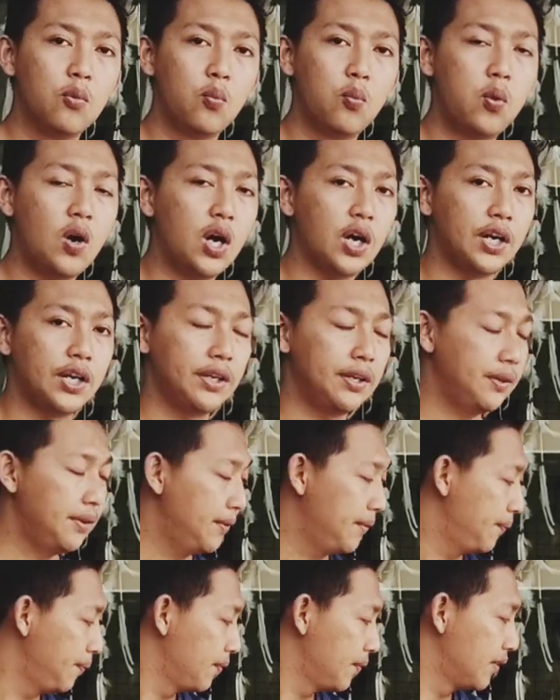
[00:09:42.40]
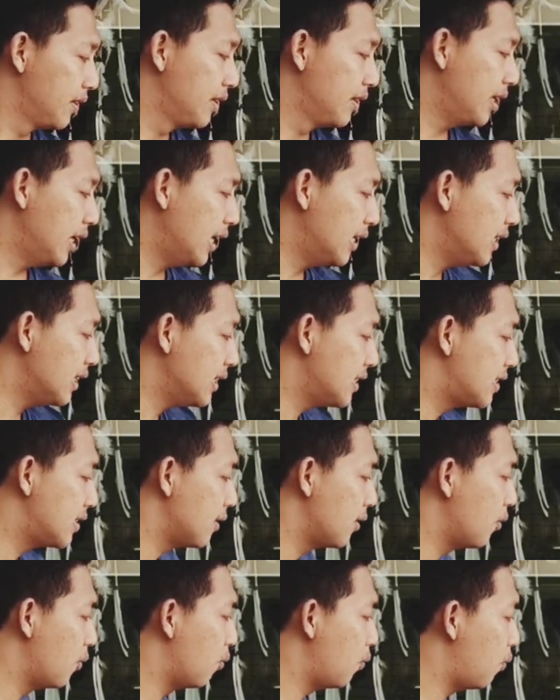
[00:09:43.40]
y, the end is
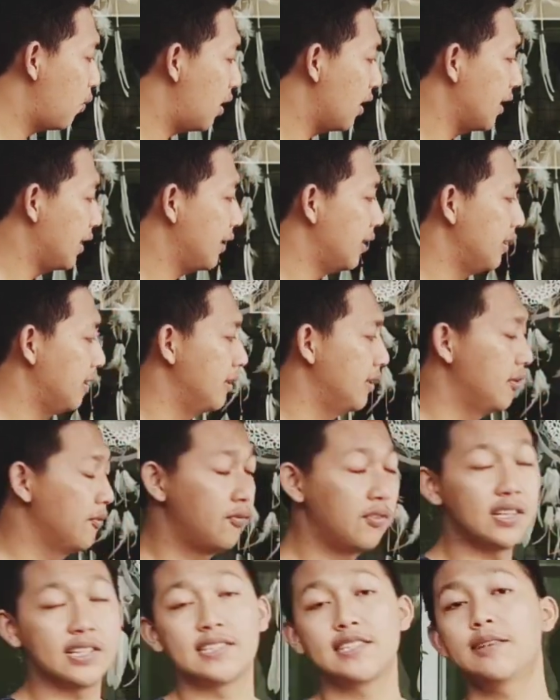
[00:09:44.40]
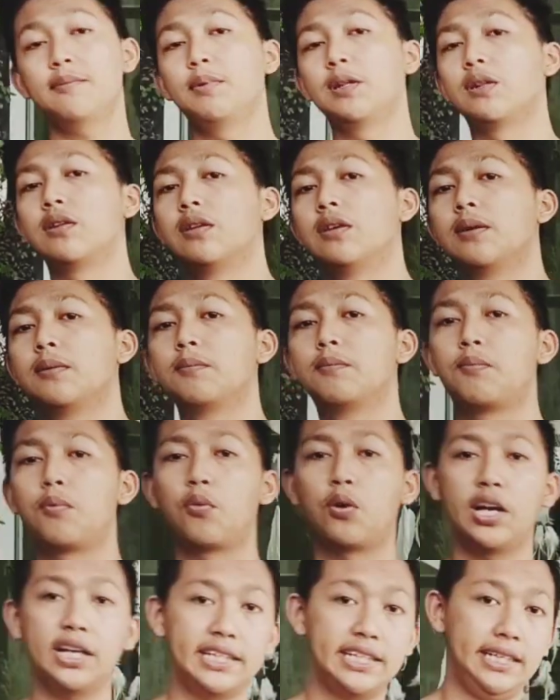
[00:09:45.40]
y. For example,
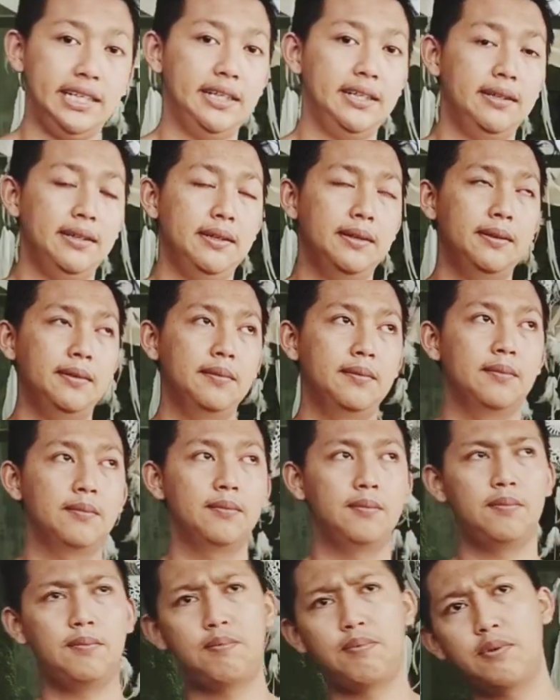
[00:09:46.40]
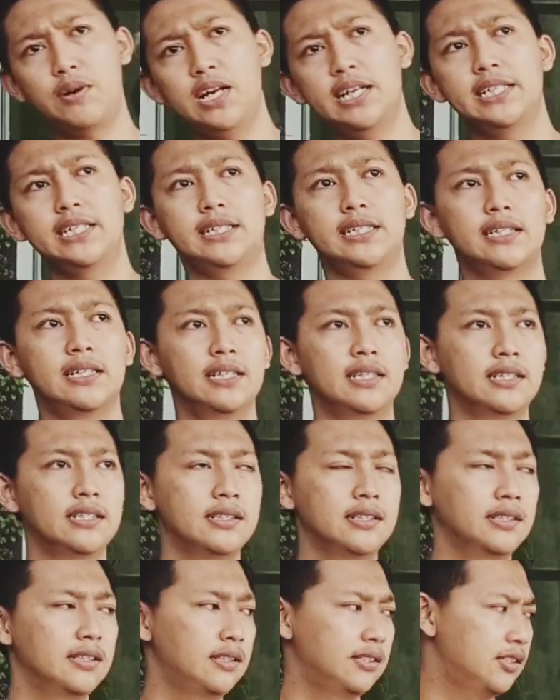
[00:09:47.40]
pretty, pretty.
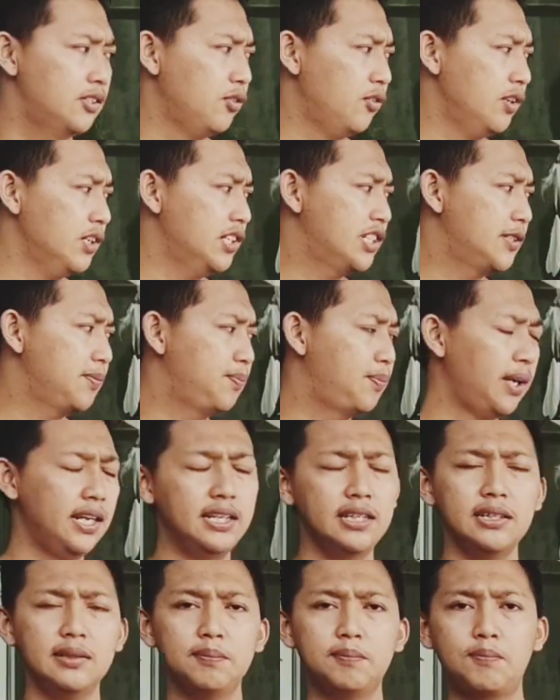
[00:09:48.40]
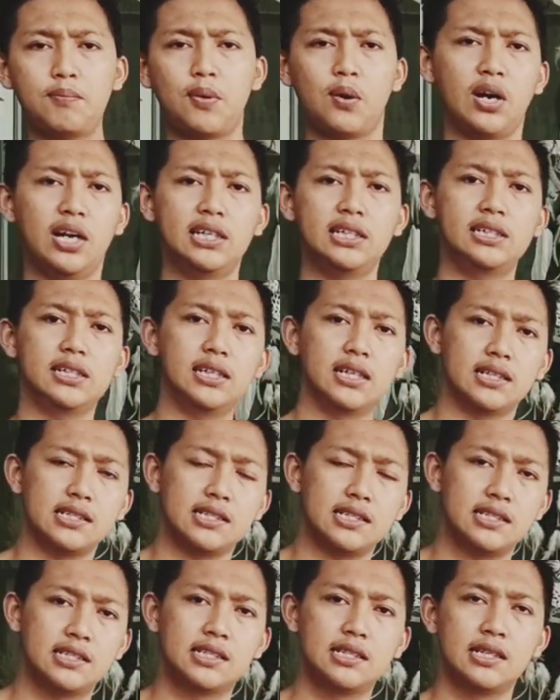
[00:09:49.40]
So it's being
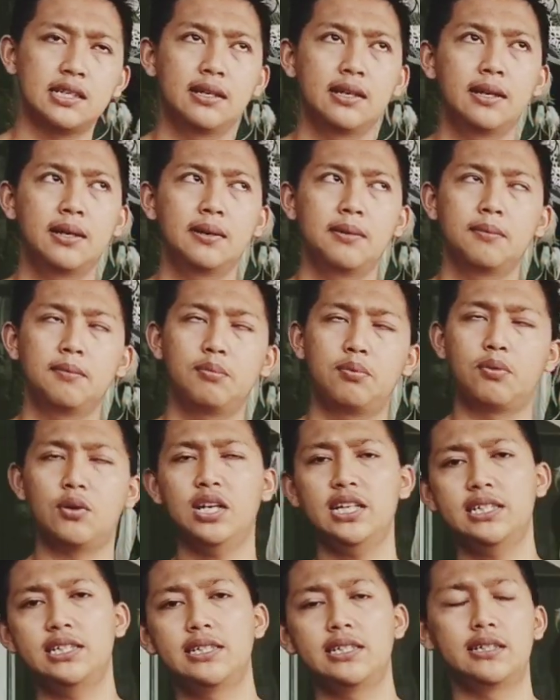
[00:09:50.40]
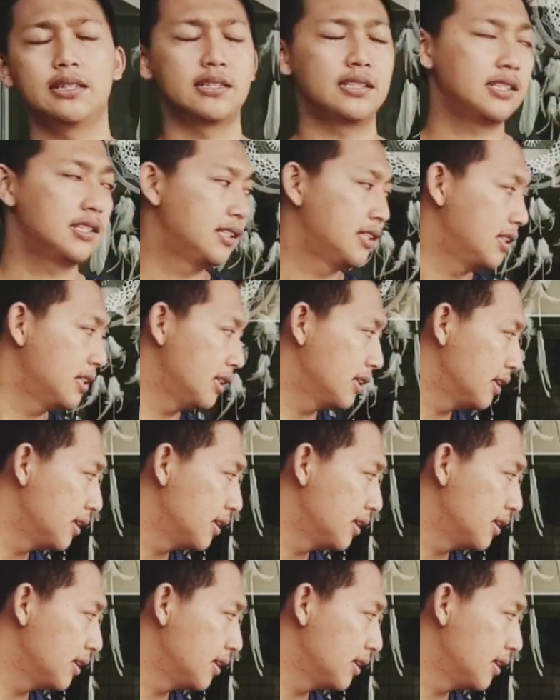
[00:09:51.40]
prettiest, prettiest.